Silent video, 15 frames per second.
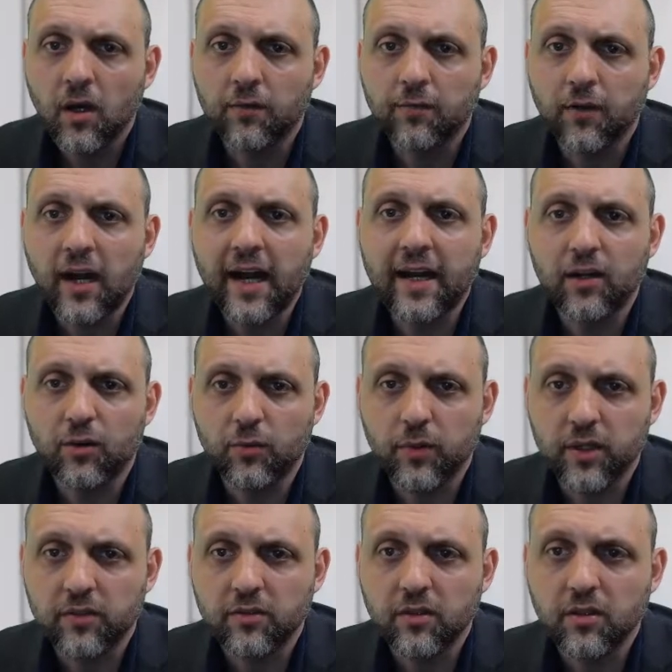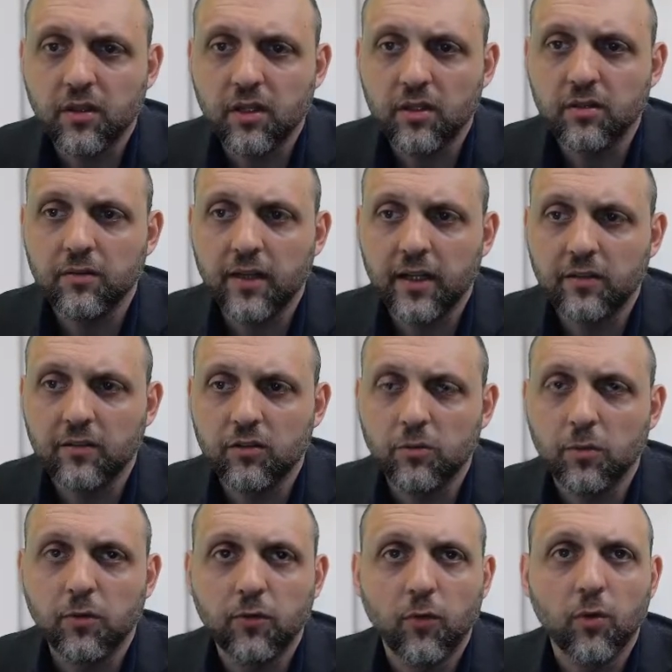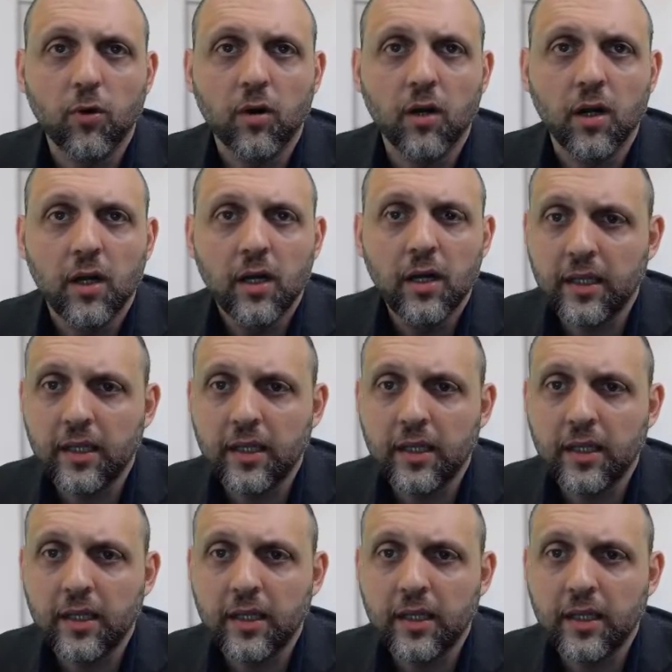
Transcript: for higher risk devices before